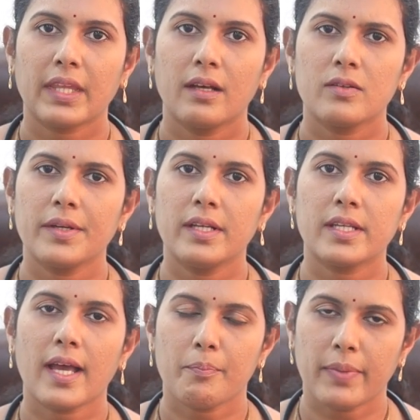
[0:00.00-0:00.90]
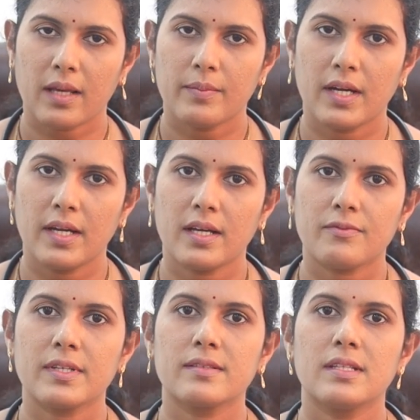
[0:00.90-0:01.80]
So it primarily
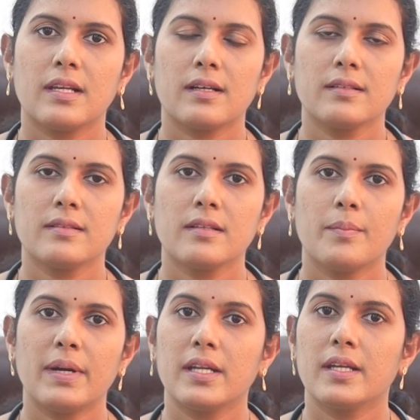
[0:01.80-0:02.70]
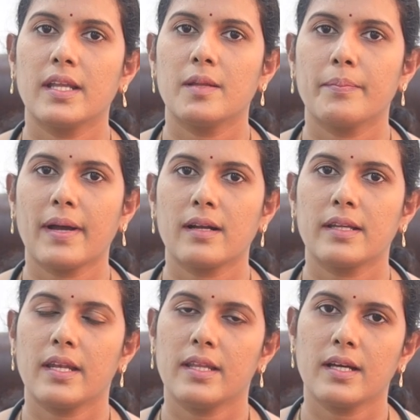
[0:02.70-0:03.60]
affects the lungs, but it can impact
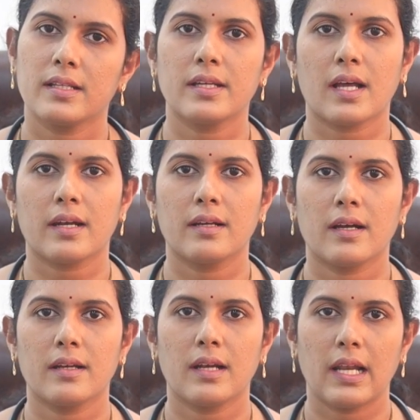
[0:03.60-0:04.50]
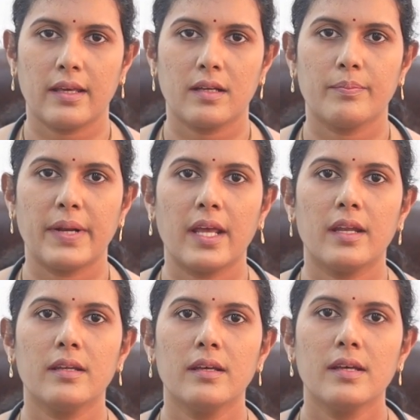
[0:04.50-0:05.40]
any other organ like
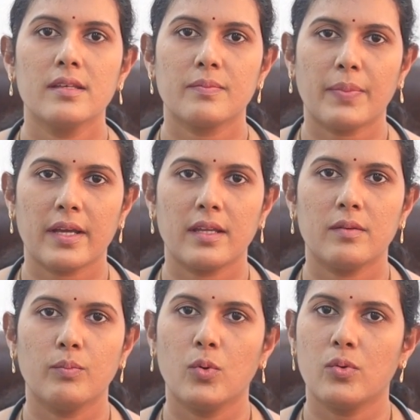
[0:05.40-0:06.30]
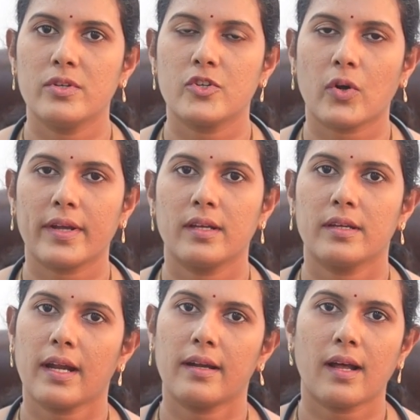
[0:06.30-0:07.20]
brain, spine, bone, joint
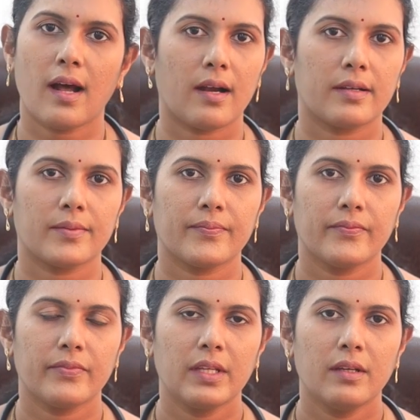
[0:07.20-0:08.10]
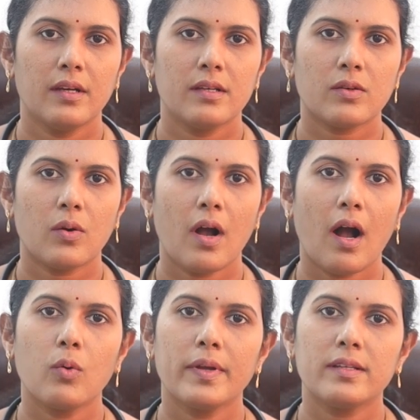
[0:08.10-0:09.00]
and heart. So
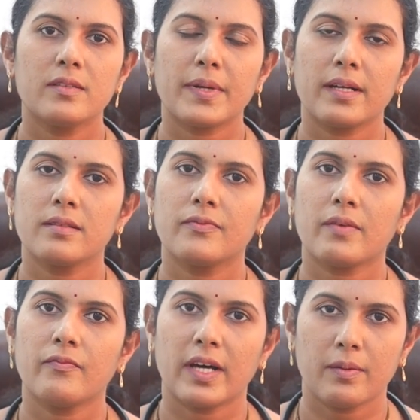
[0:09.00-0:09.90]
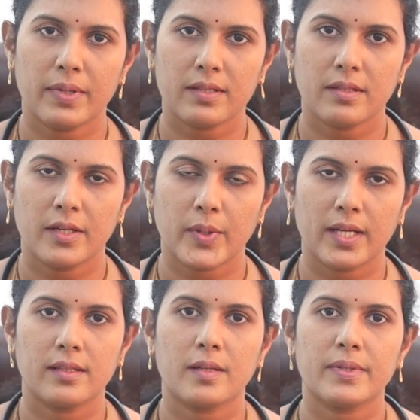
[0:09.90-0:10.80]
how it spreads from one person to
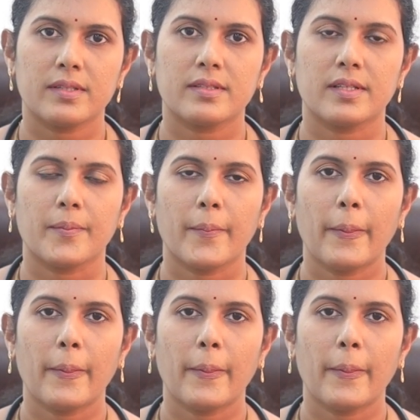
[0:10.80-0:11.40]
another person.